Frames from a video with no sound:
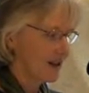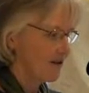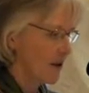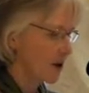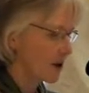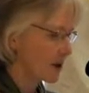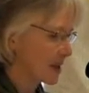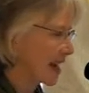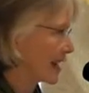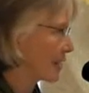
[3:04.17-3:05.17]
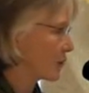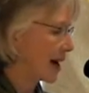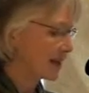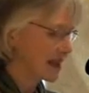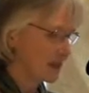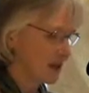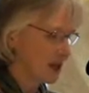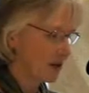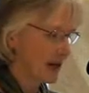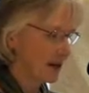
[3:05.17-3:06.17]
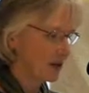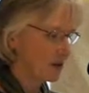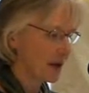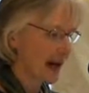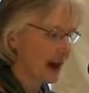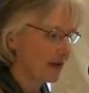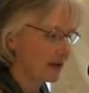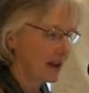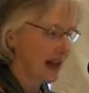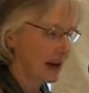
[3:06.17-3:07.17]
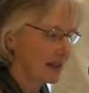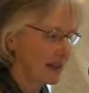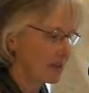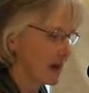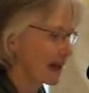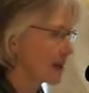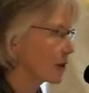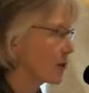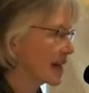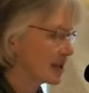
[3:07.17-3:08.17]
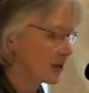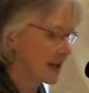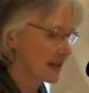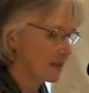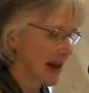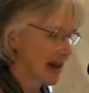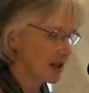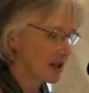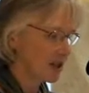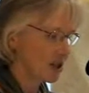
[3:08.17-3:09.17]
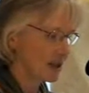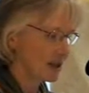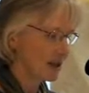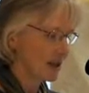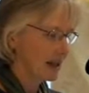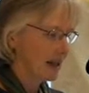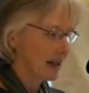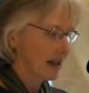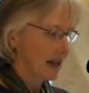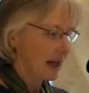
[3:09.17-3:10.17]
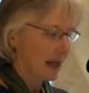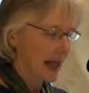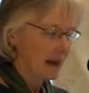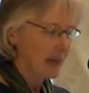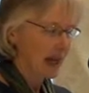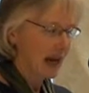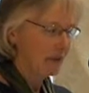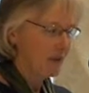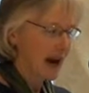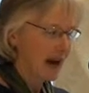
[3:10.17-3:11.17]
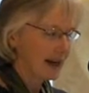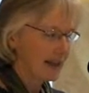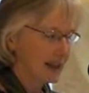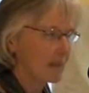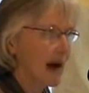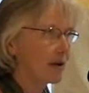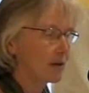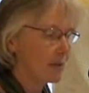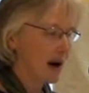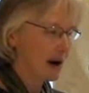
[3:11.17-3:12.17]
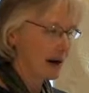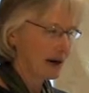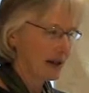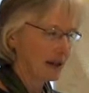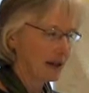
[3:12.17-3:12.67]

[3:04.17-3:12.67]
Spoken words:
Photos taken while tiptoeing through cow flocks in Bill and Louise Green's pasture, climbing on rocks in a mountain park,